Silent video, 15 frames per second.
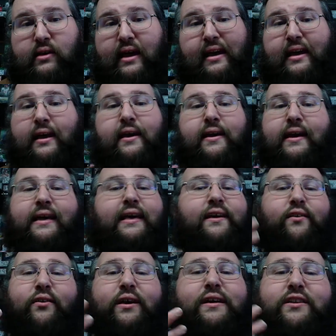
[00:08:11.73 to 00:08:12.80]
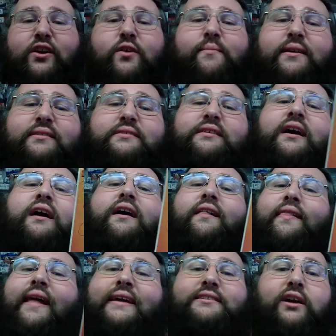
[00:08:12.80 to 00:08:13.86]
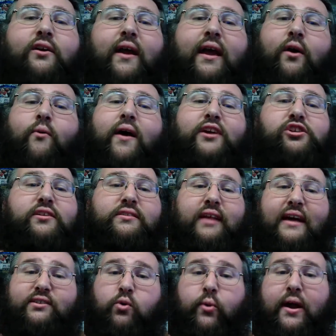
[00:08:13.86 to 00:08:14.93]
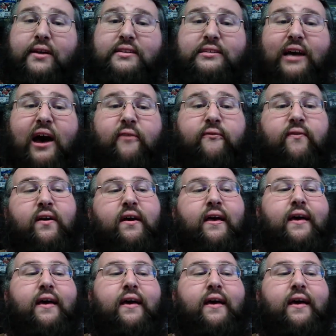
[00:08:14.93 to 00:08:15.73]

Like, Inhumans, lots of great questions, lots of weird stuff.